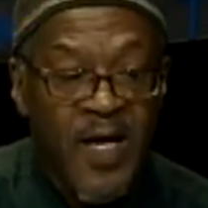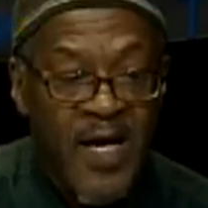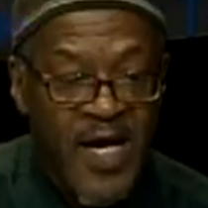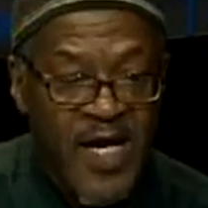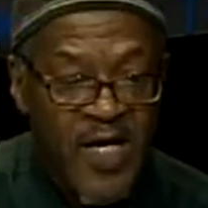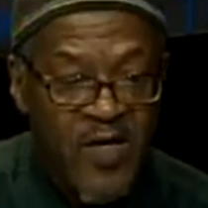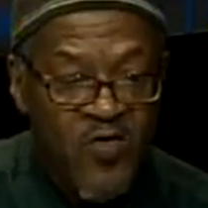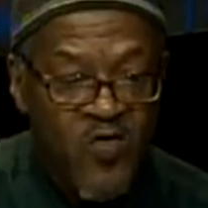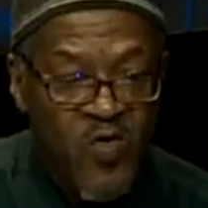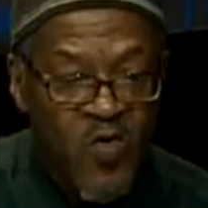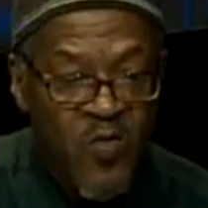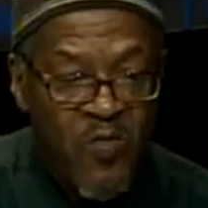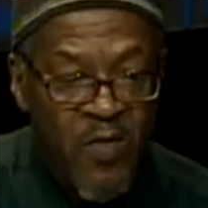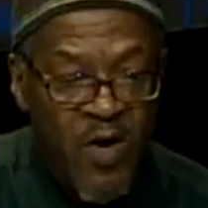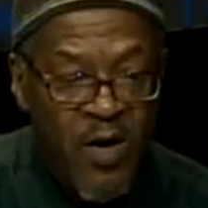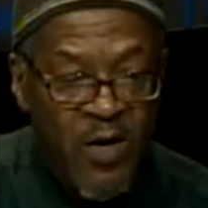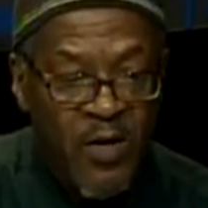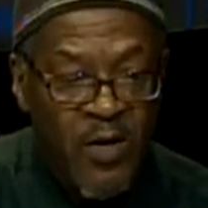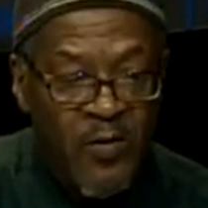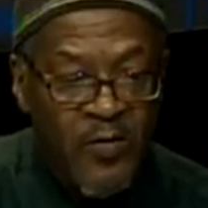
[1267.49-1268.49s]
annual
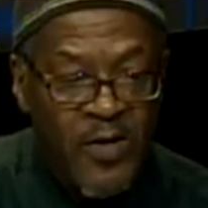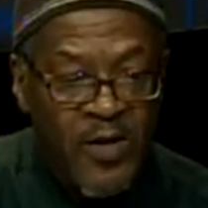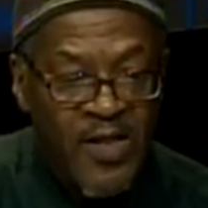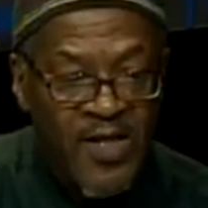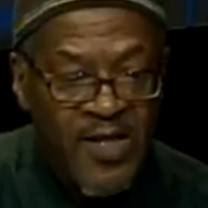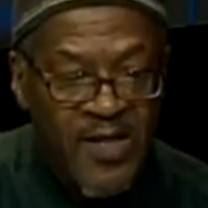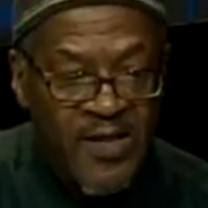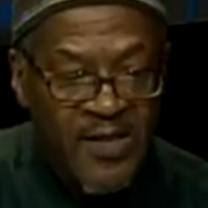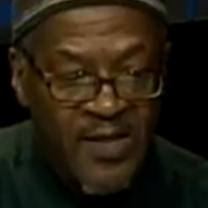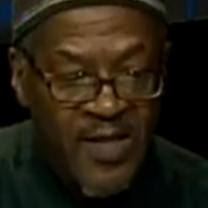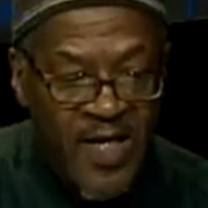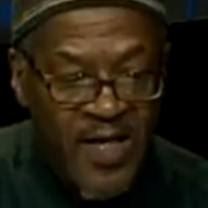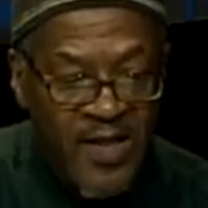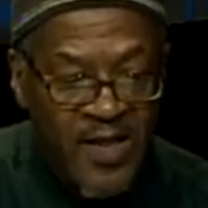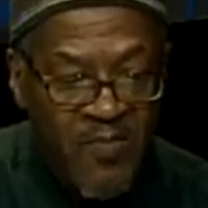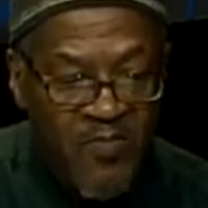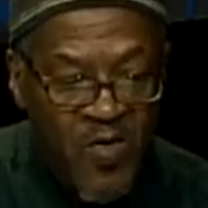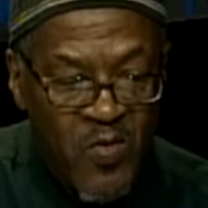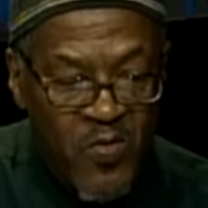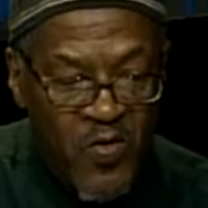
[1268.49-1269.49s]
Martin Luther King Day
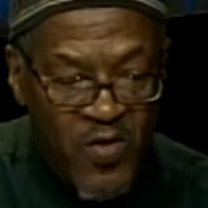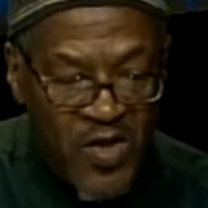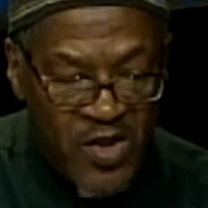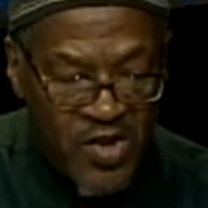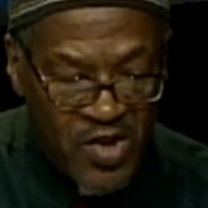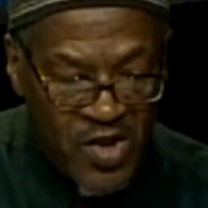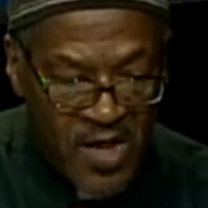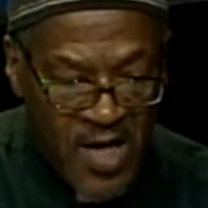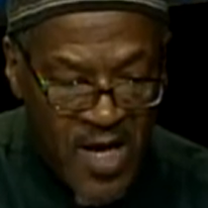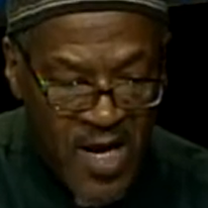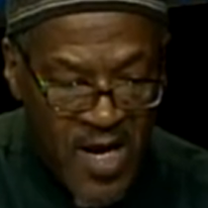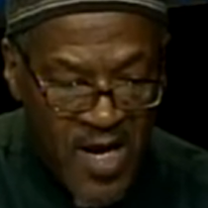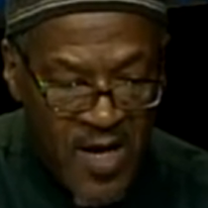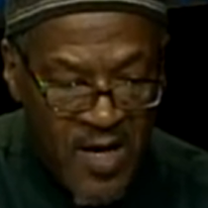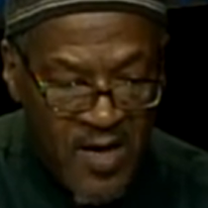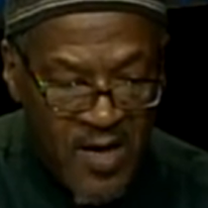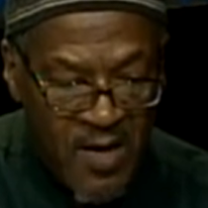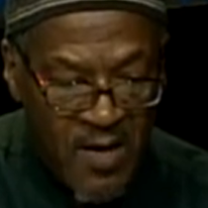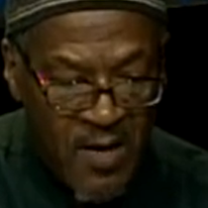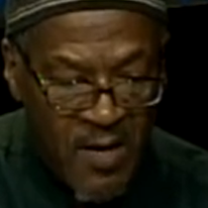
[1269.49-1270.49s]
commemoration
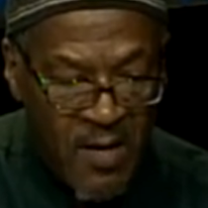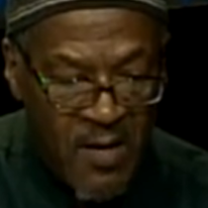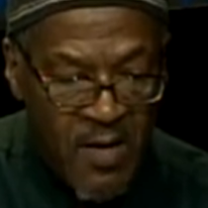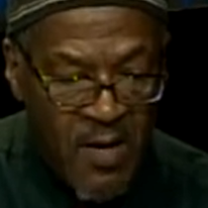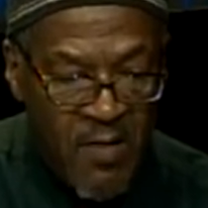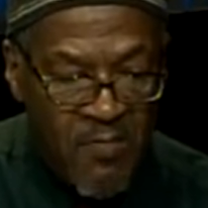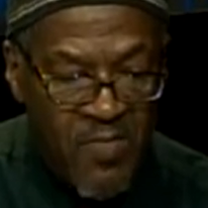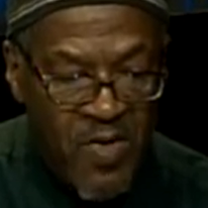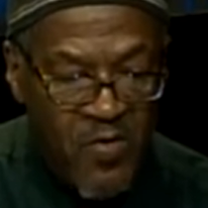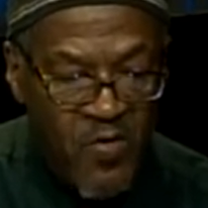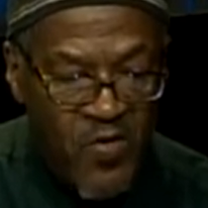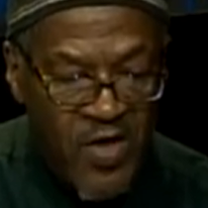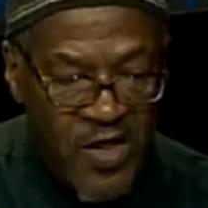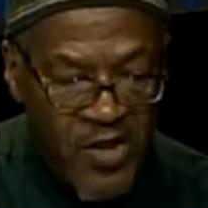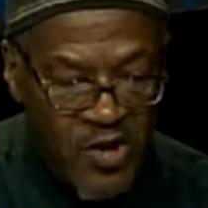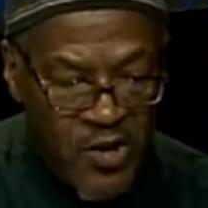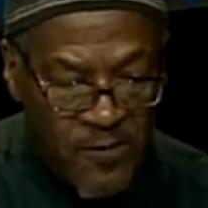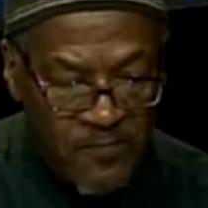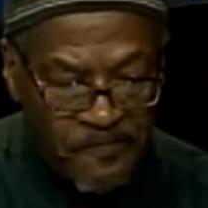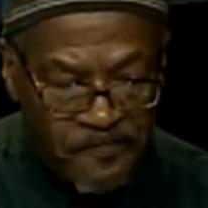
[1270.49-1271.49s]
and
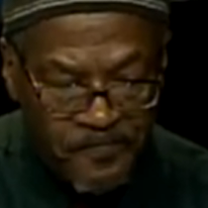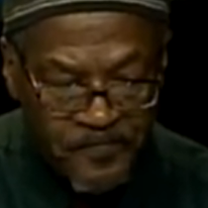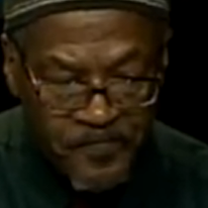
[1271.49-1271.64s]
commemoration.